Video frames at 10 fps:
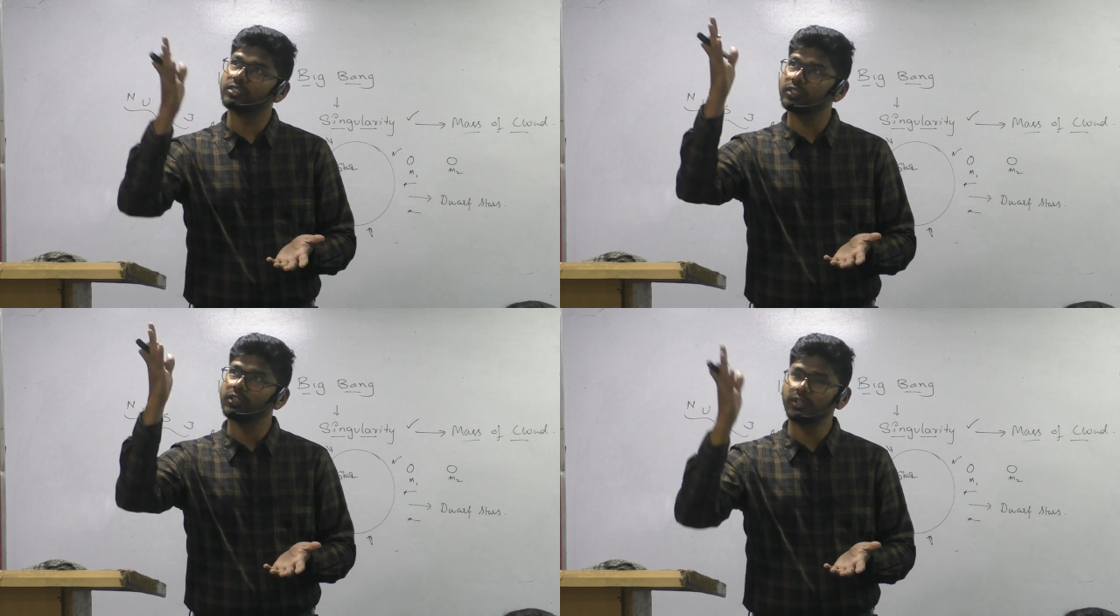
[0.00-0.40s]

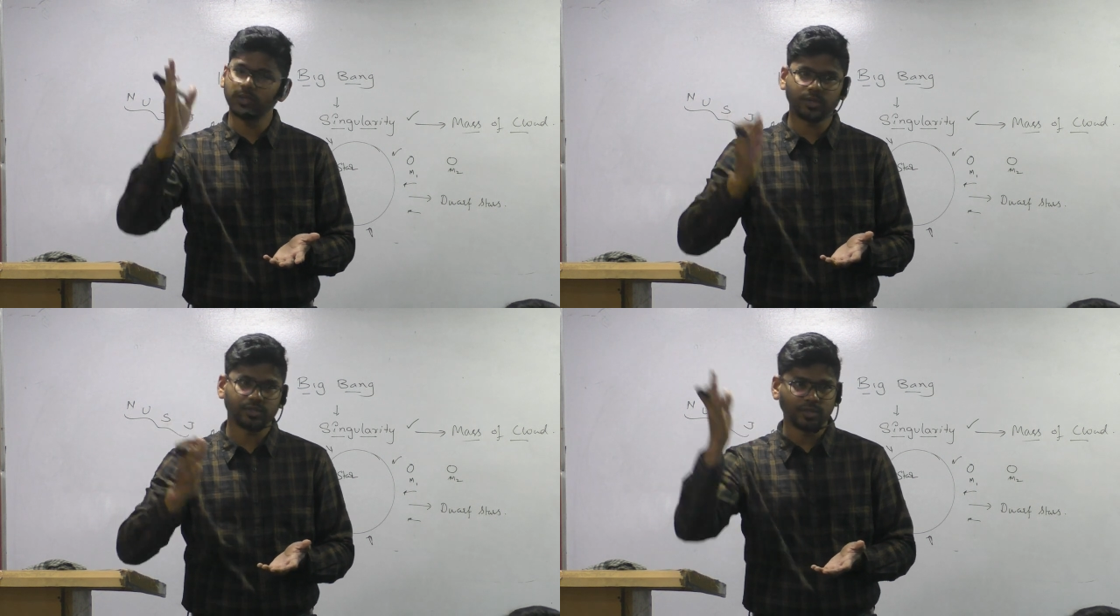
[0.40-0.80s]
So you
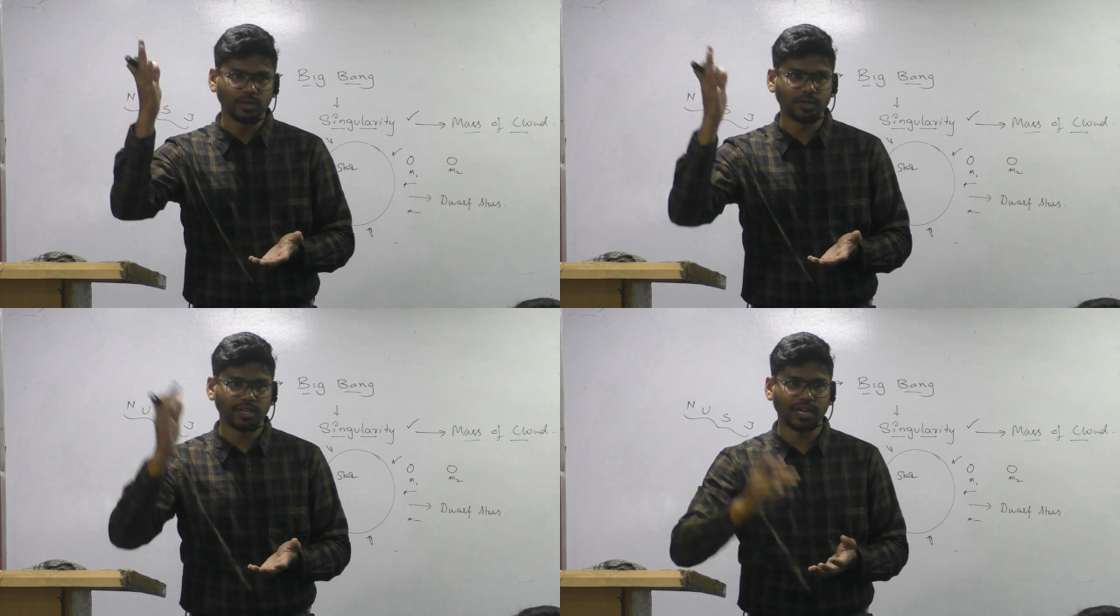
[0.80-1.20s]
know, you
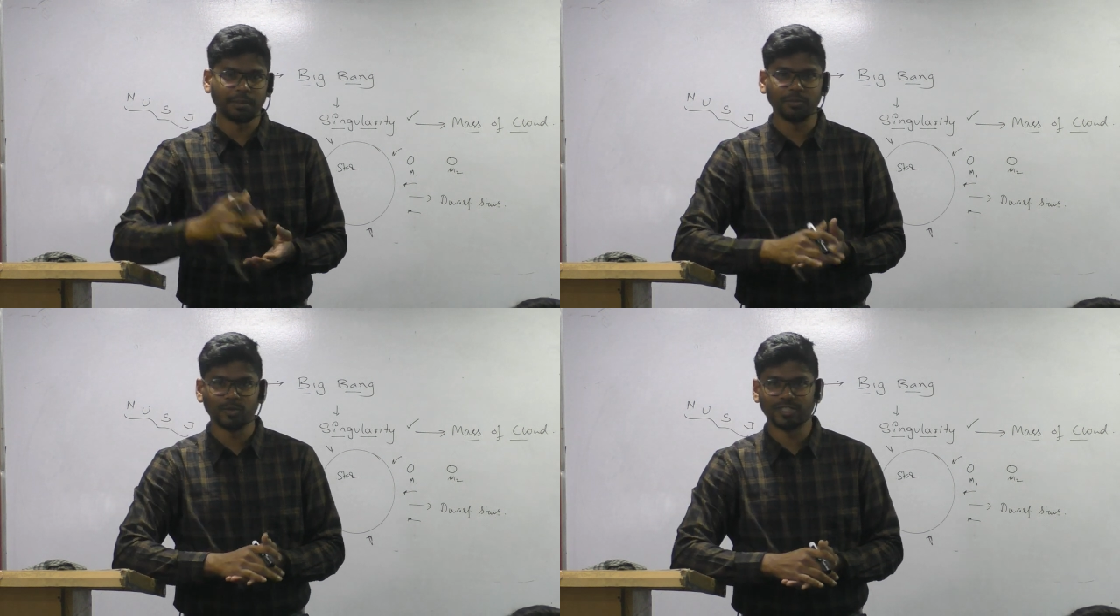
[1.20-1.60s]
look like a
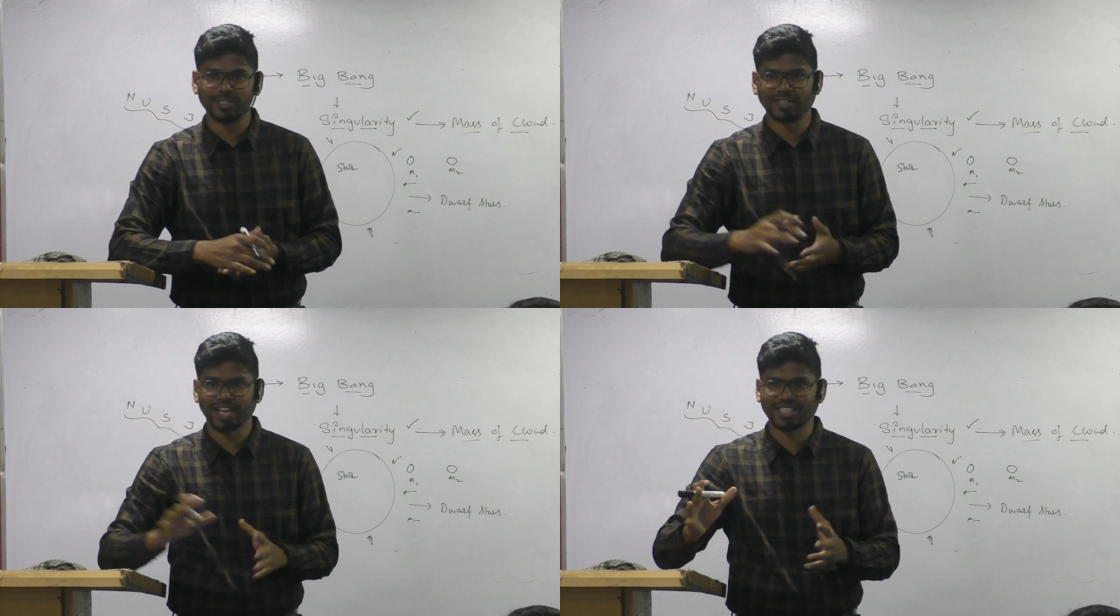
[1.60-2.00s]
moon.
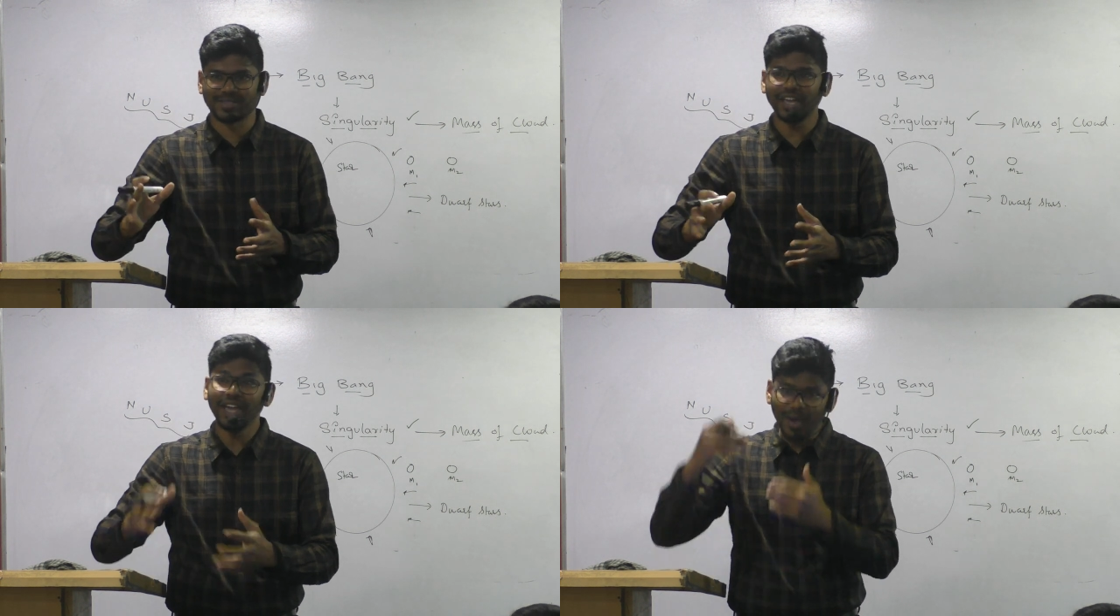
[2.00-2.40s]
So that's
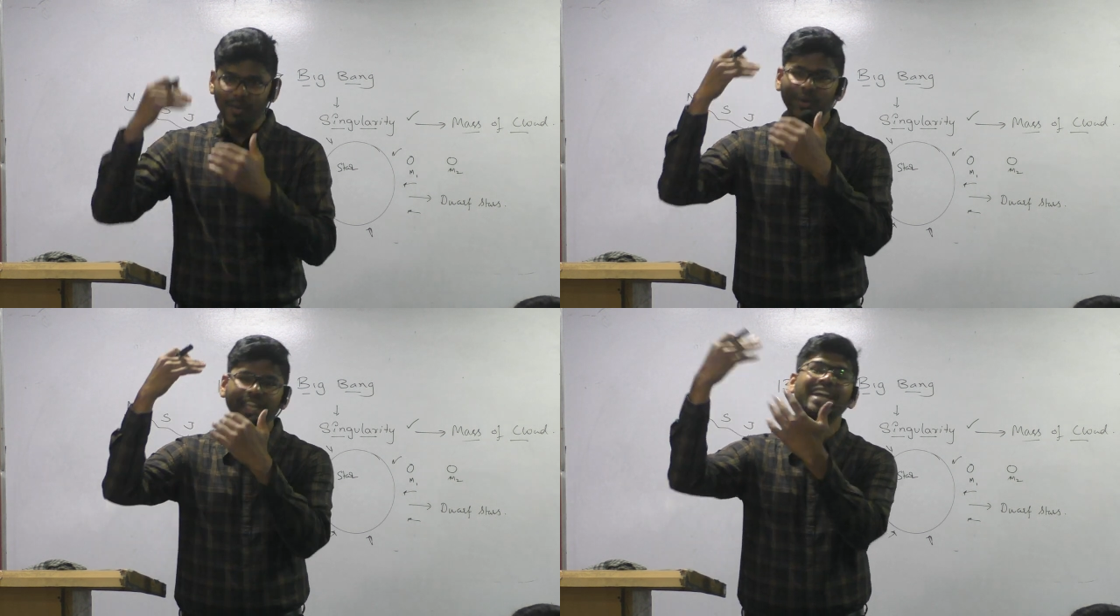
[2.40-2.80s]
why
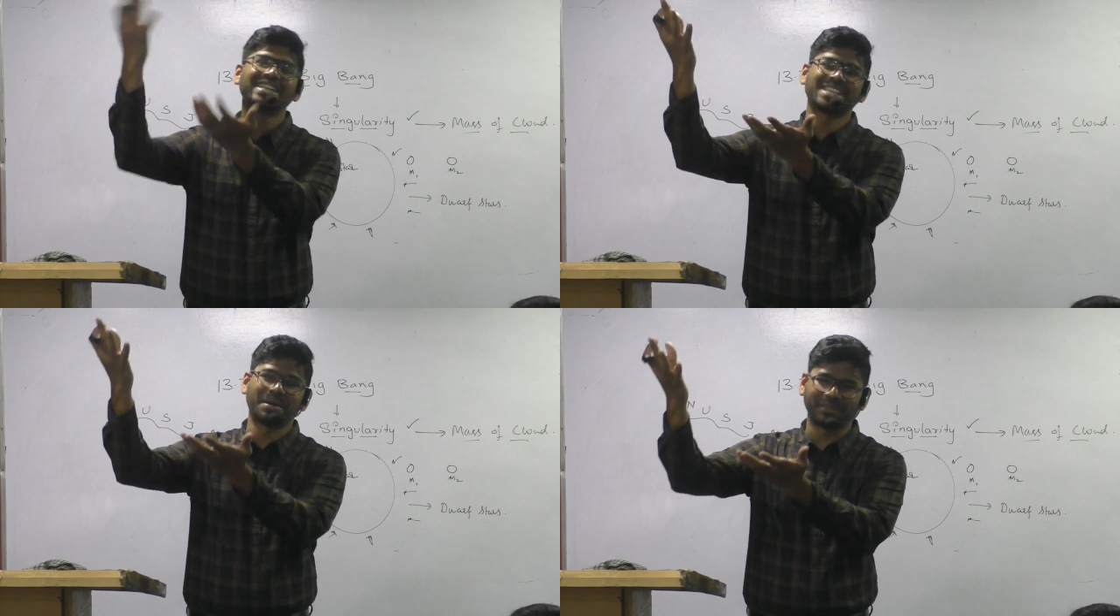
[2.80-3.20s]
we
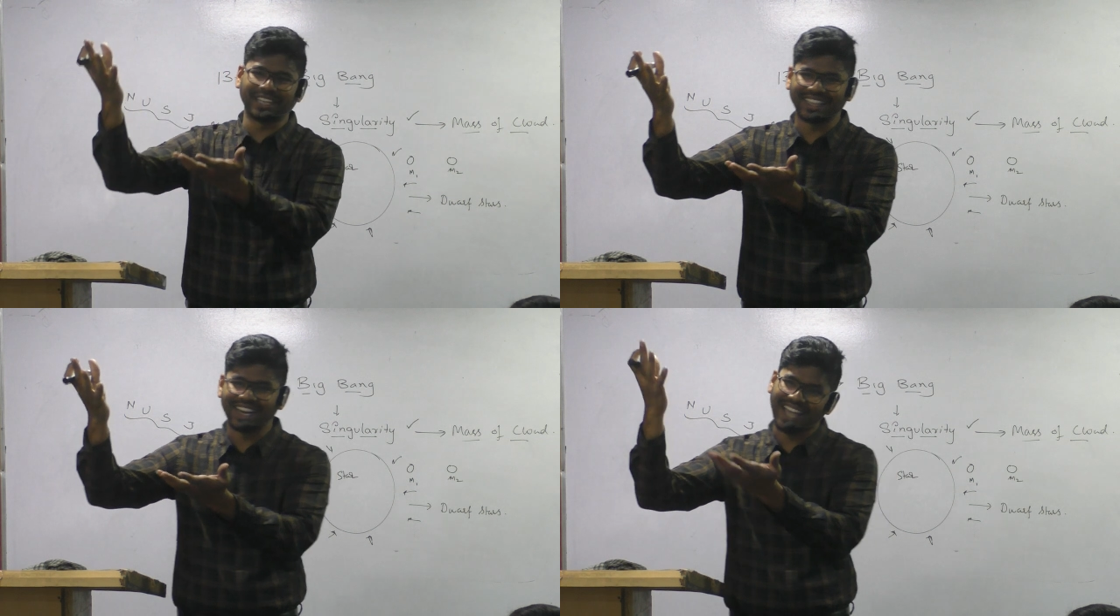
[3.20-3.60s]
need
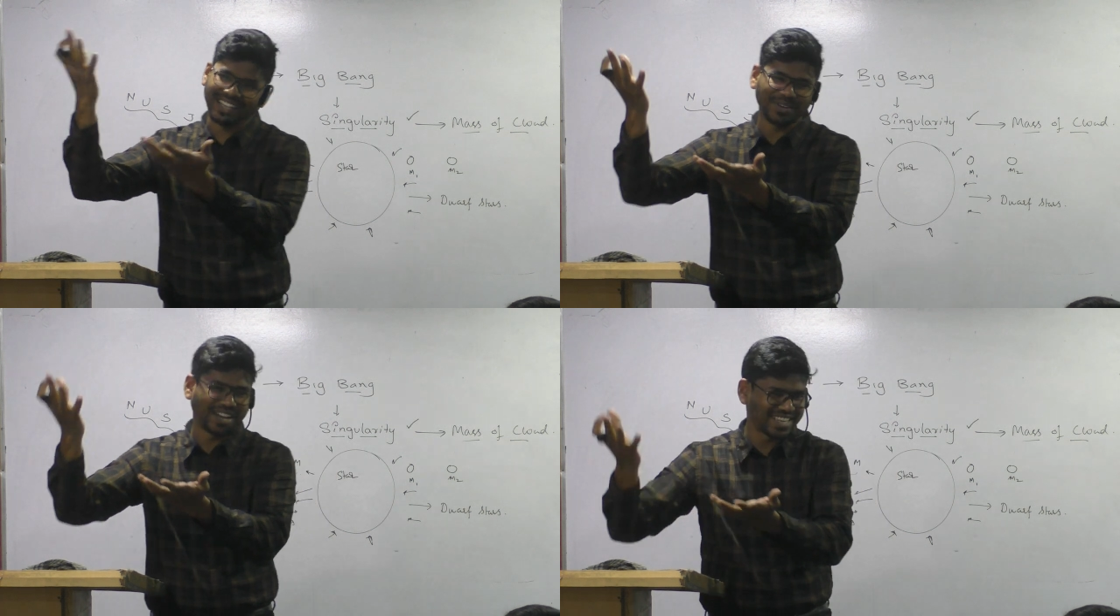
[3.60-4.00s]
something
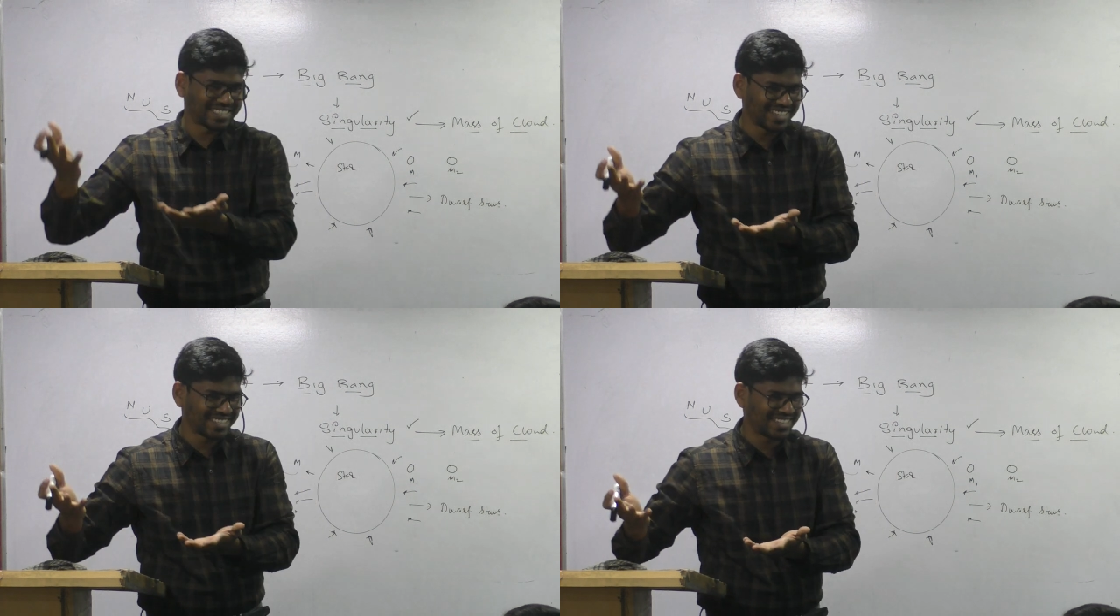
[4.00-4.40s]
that's why it
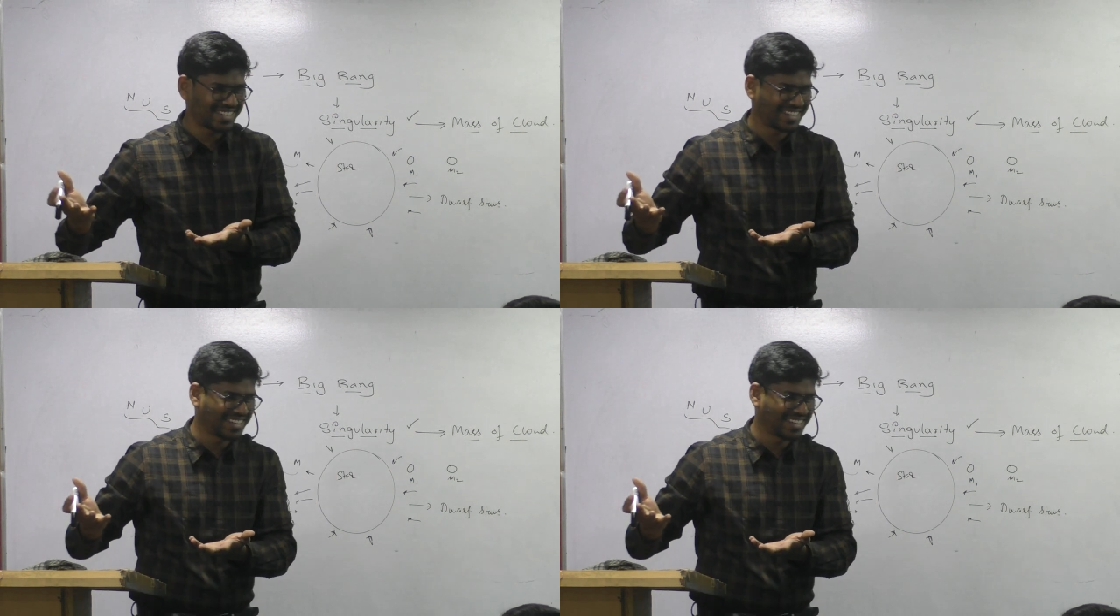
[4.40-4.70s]
exists.